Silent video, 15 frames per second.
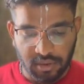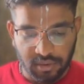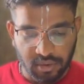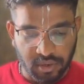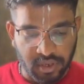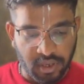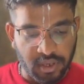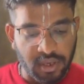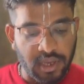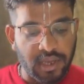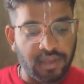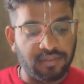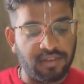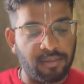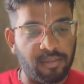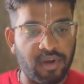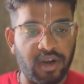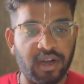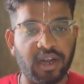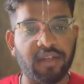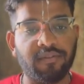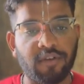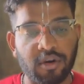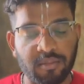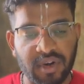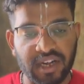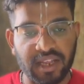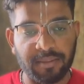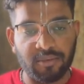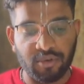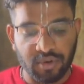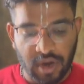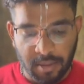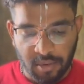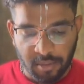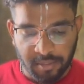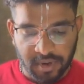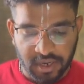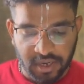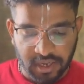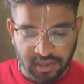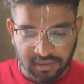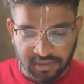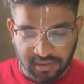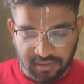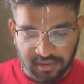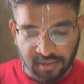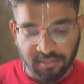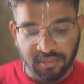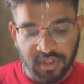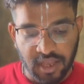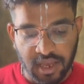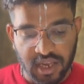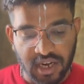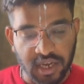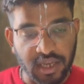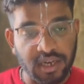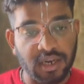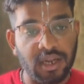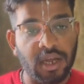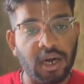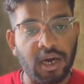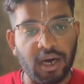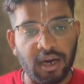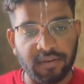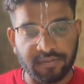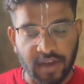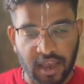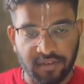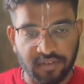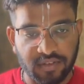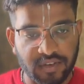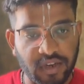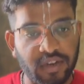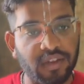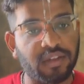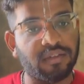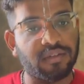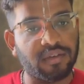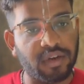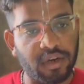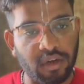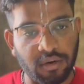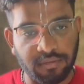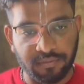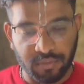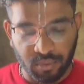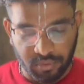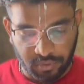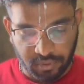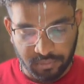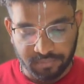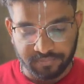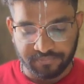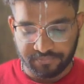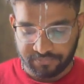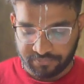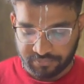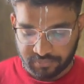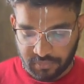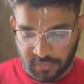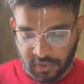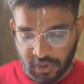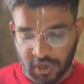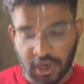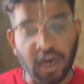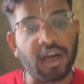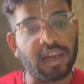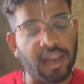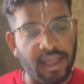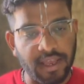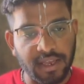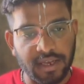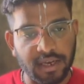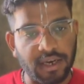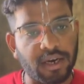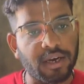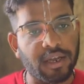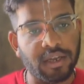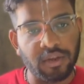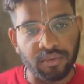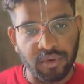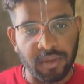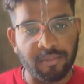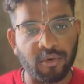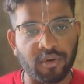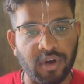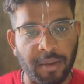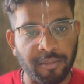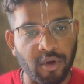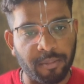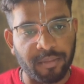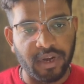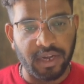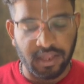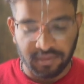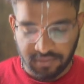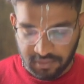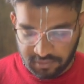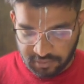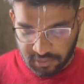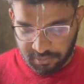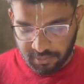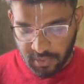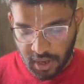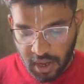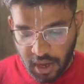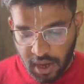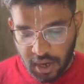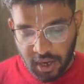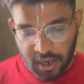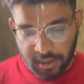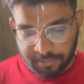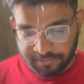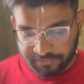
Okay. Similarly, for multi-program operating system, there are five state instead of four, like in uni-programmed operating system. Uh,